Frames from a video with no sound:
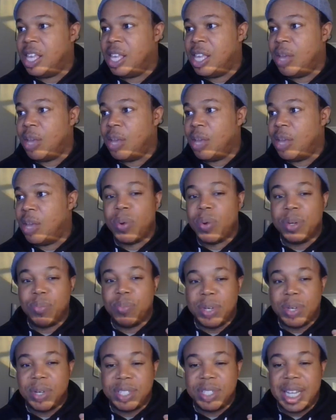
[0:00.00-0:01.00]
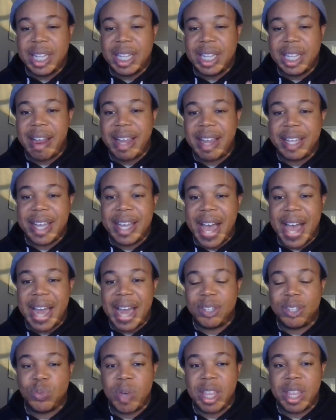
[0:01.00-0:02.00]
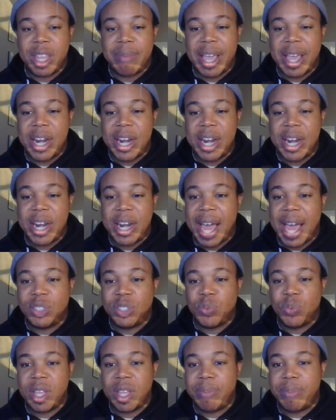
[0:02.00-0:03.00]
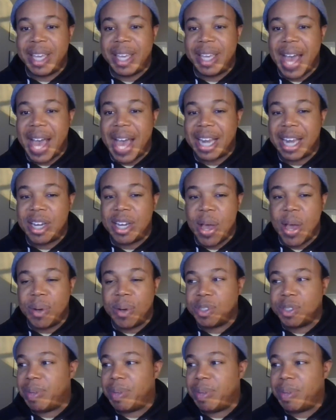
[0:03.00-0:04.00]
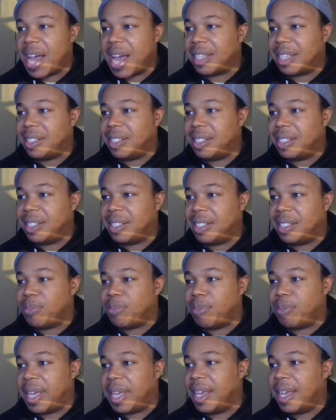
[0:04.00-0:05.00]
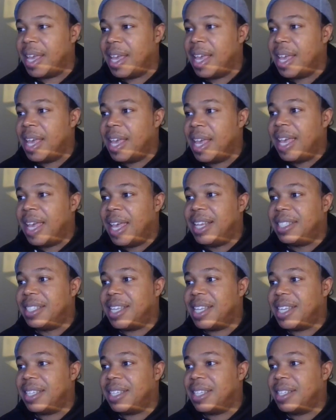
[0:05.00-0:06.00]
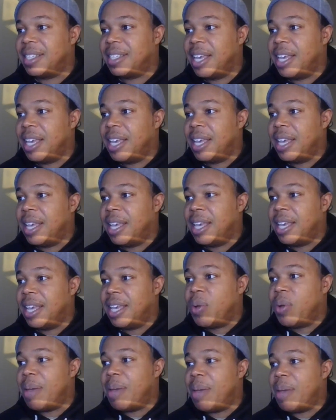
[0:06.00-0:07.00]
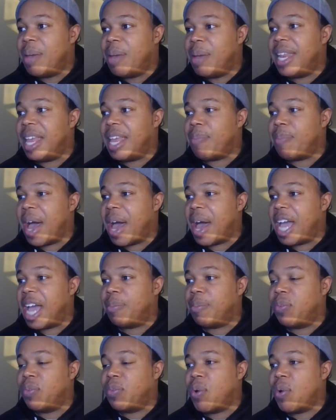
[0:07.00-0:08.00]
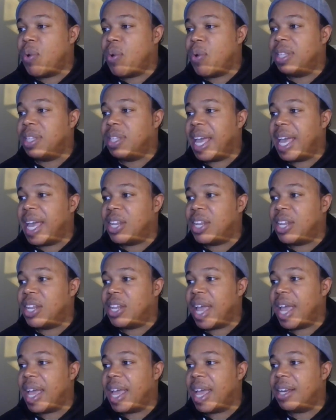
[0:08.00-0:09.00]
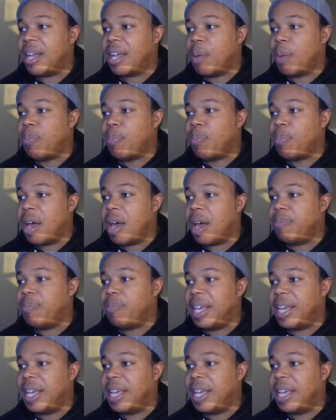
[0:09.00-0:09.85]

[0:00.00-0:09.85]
And we're declaring God is with me. I know God is with me. God knows me. God sees me. And he says, you hem me in and behind before you lay in your hand upon me.